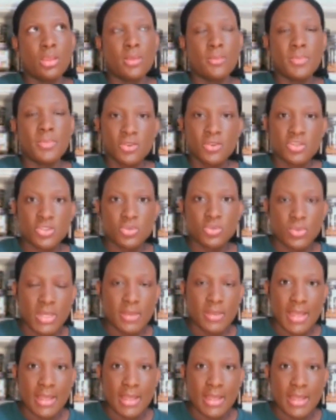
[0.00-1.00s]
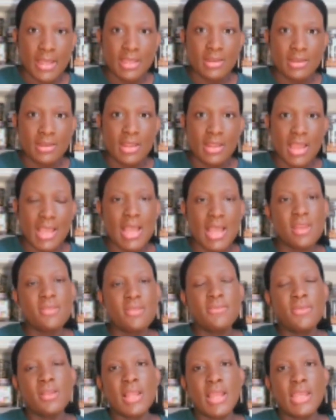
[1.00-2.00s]
bittersweet about it. I
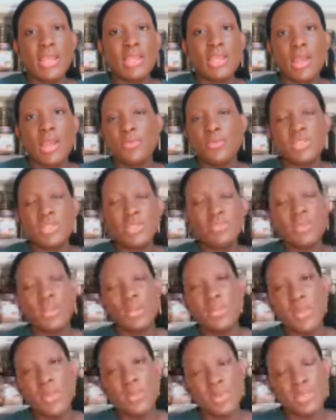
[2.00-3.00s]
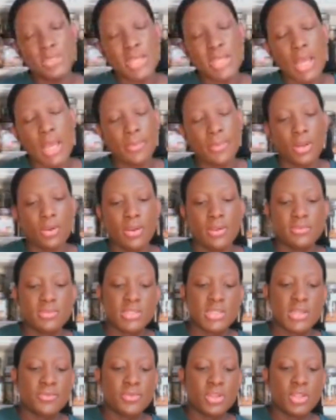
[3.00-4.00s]
kind of felt like I was never going to be able to top it, or I
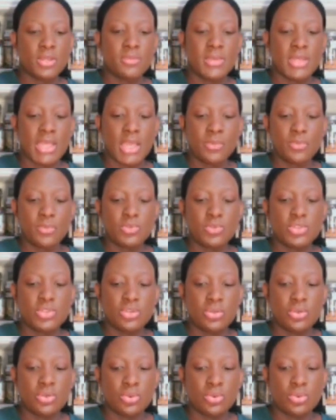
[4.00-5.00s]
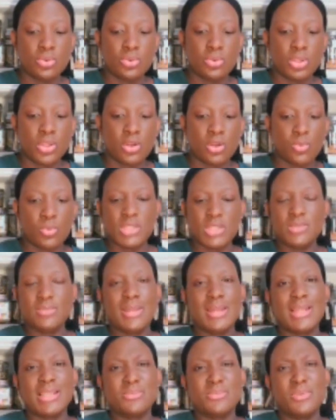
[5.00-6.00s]
was never going to be able to, you know, when's my
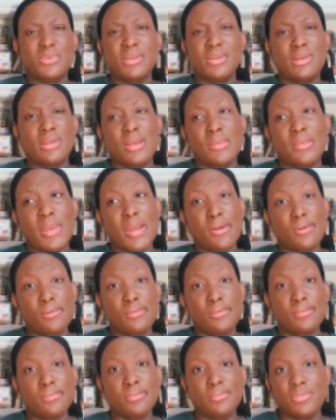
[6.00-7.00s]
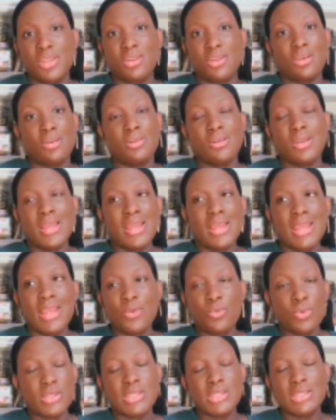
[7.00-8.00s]
next book going to come out, you know, and
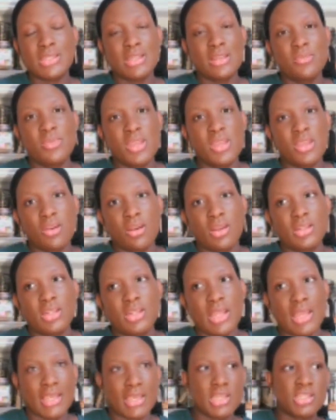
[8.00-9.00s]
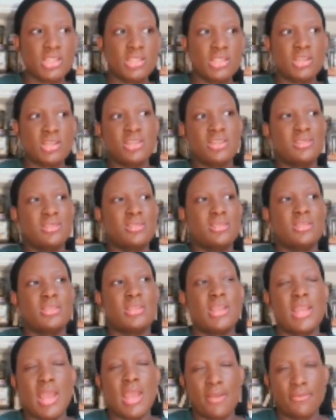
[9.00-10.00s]
what's it going to be on? Like, it's, it's just, just
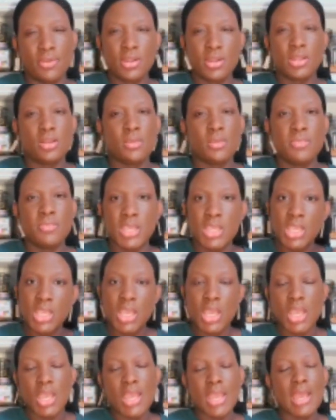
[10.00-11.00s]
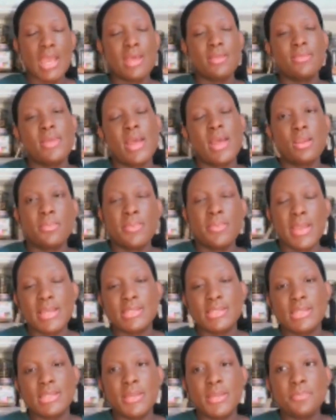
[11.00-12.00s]
ever going to be at that
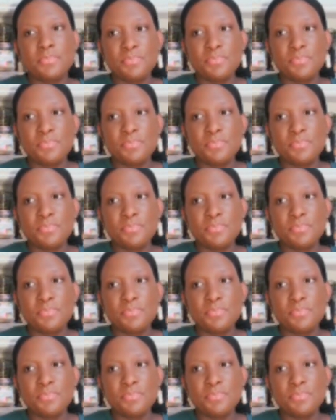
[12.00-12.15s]
capacity.